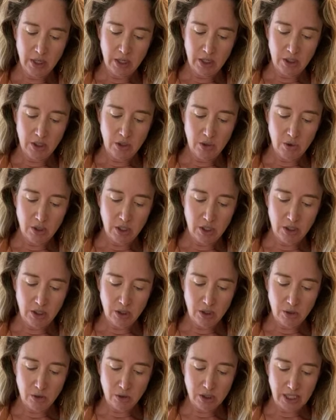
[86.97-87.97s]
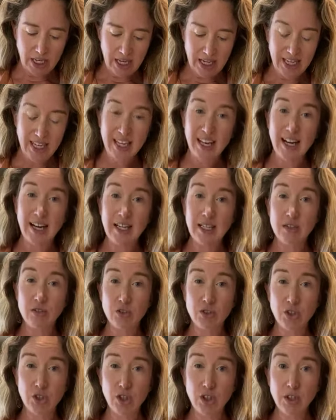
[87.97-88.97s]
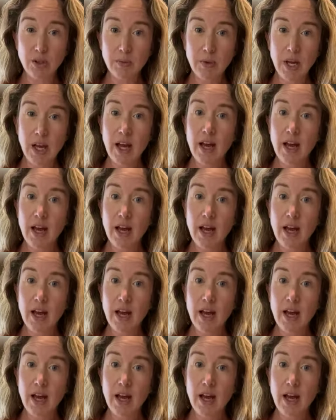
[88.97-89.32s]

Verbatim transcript: You can use any kind of sugar.